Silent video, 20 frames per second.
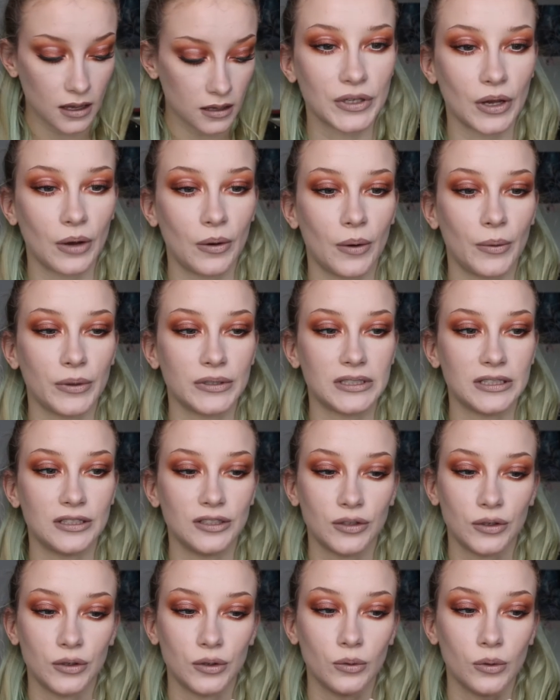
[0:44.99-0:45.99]
So I wanted to
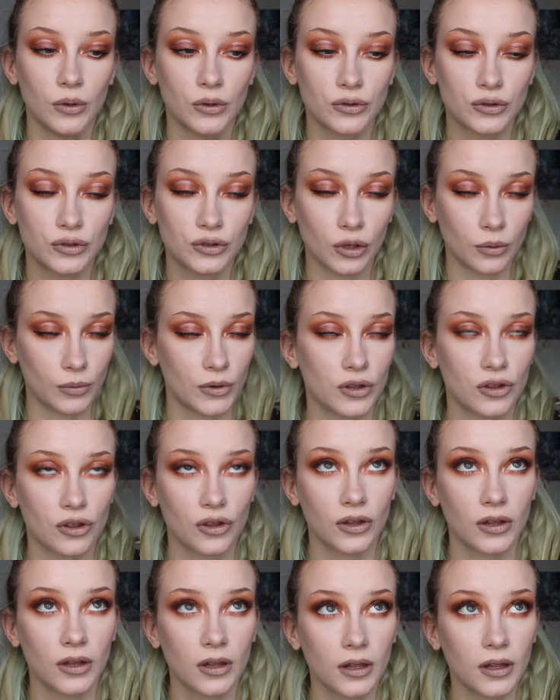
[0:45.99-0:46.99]
do so
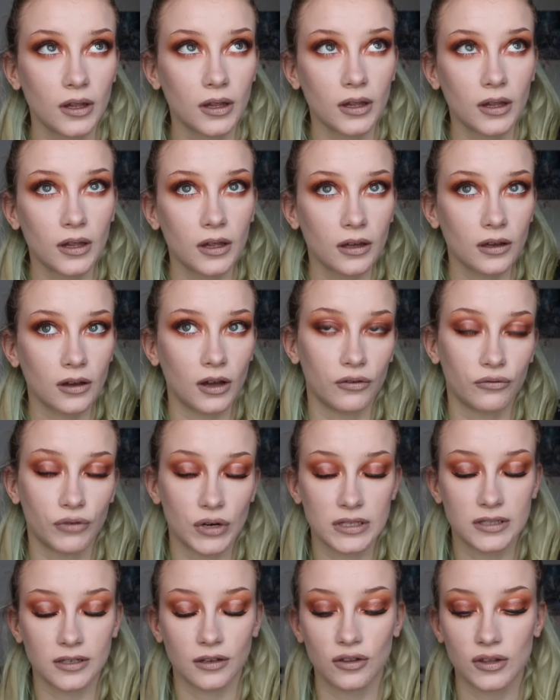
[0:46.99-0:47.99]
much kind of
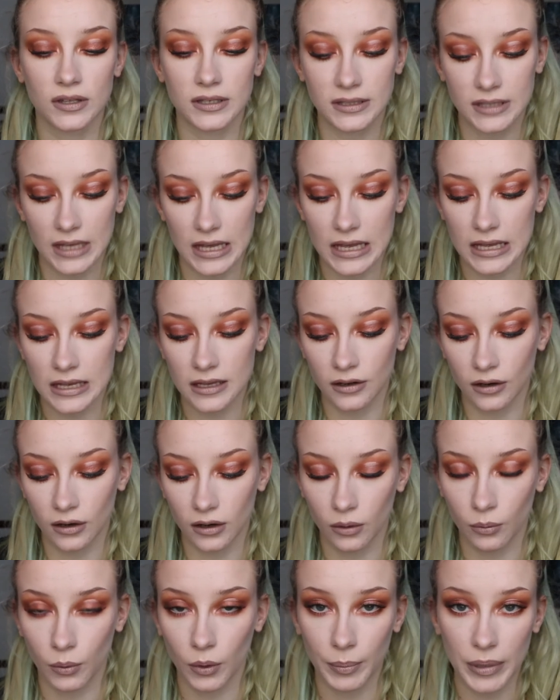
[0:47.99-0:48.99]
research to see, you know,
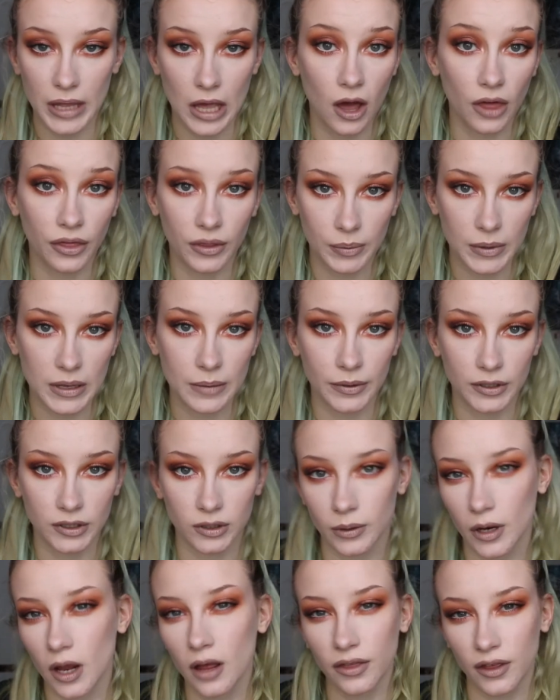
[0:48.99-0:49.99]
like what other people are
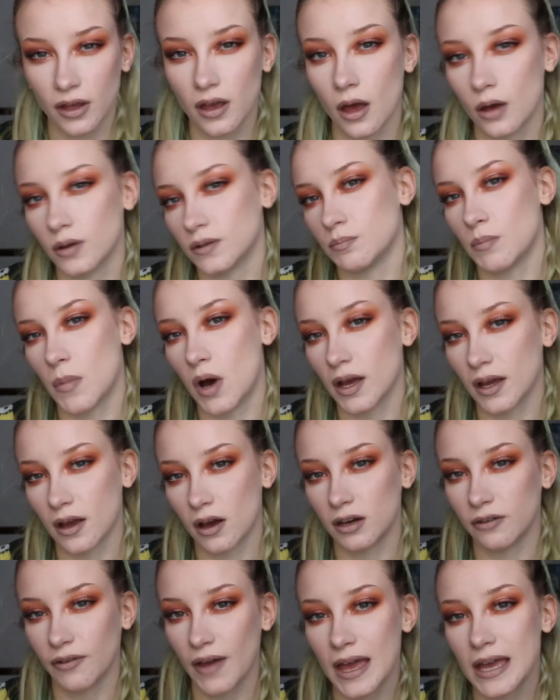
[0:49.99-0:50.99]
doing, other girls my
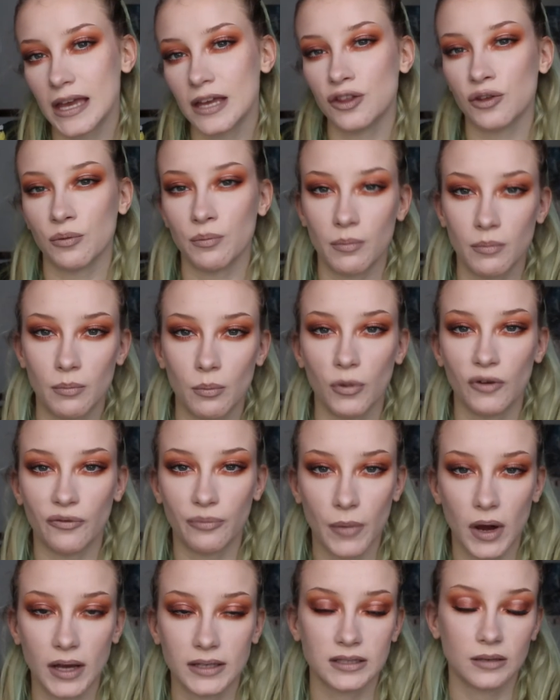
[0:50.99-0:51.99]
kind of age and with
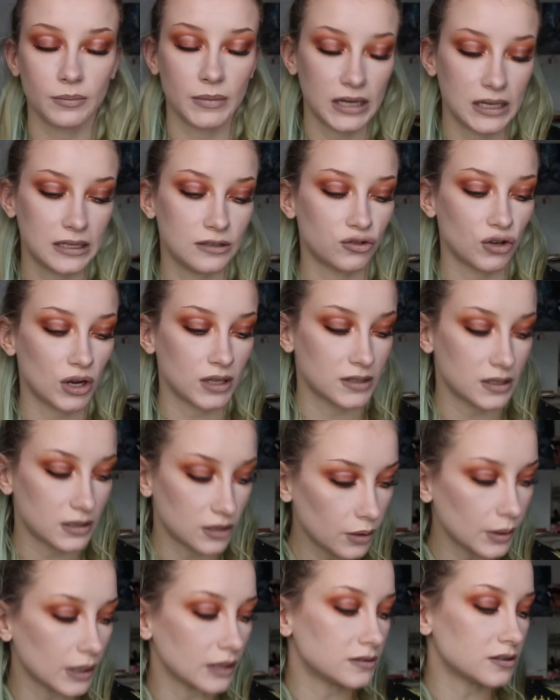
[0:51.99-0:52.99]
my similar interests are
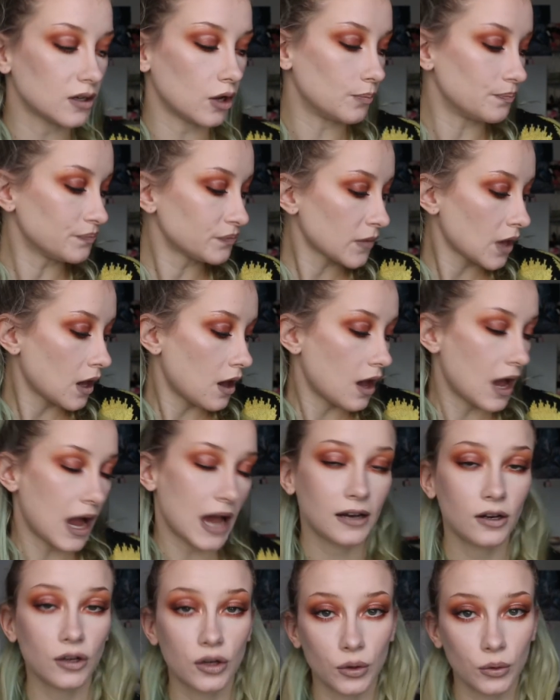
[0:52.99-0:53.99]
doing. So
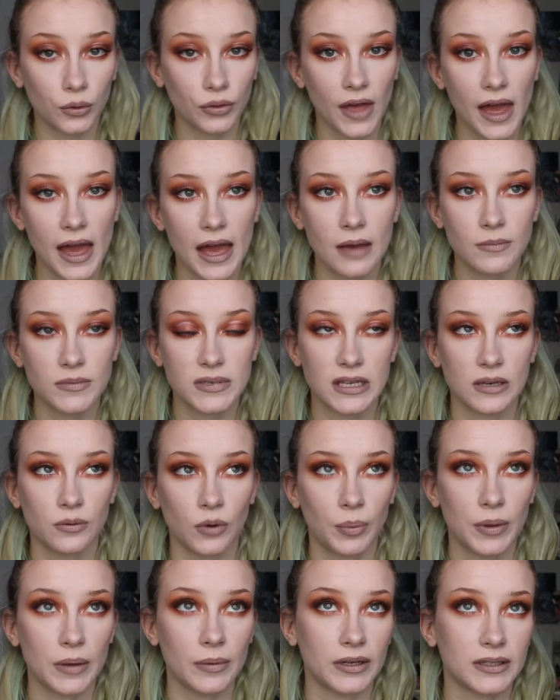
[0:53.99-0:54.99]
had a look at all them, seeing
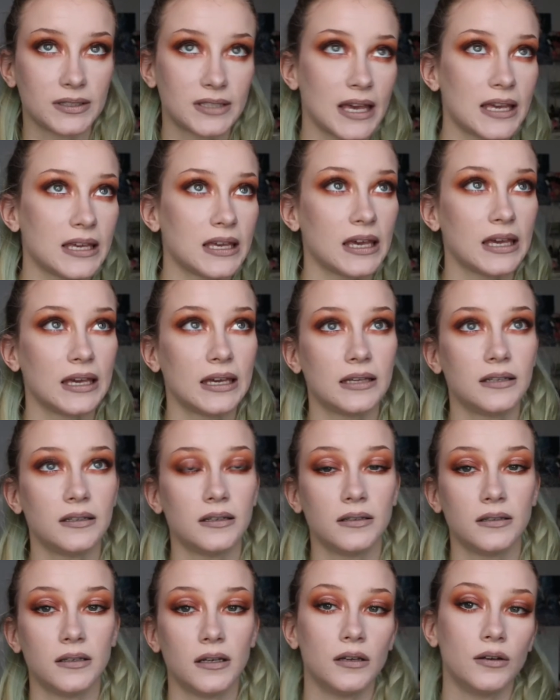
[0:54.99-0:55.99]
what people are taking
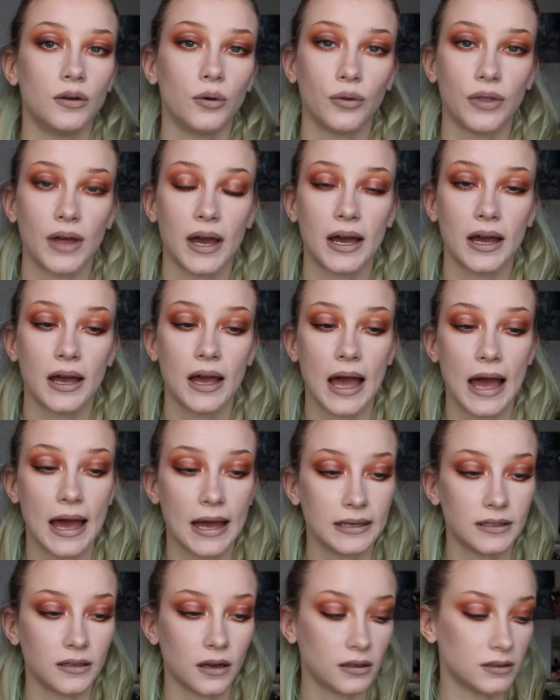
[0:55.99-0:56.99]
and, and all that,
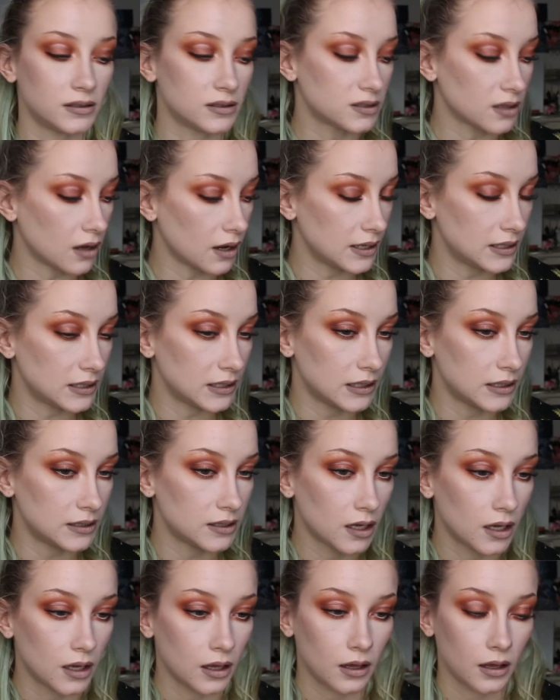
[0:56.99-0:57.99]
and I
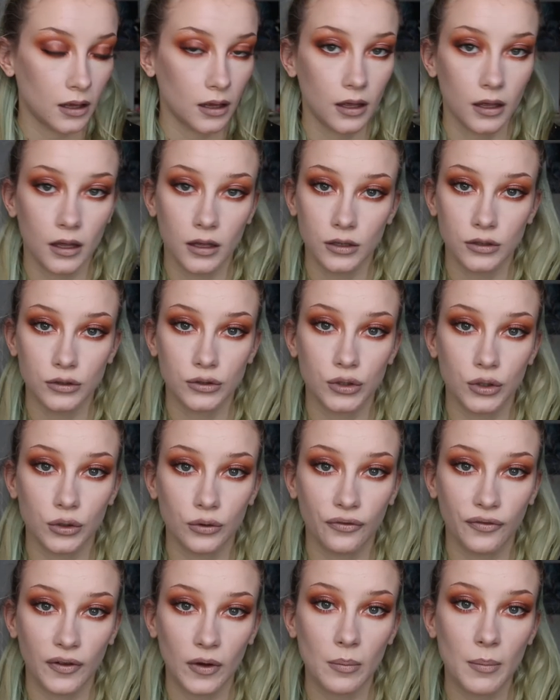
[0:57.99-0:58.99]
decided to
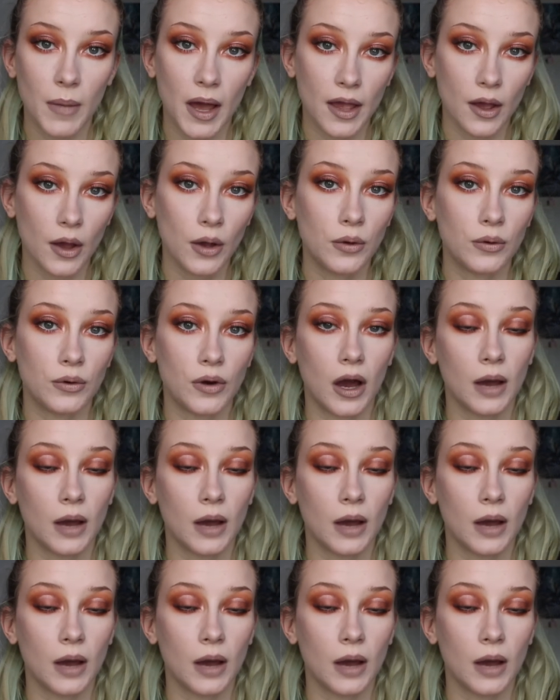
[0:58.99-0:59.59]
film my own.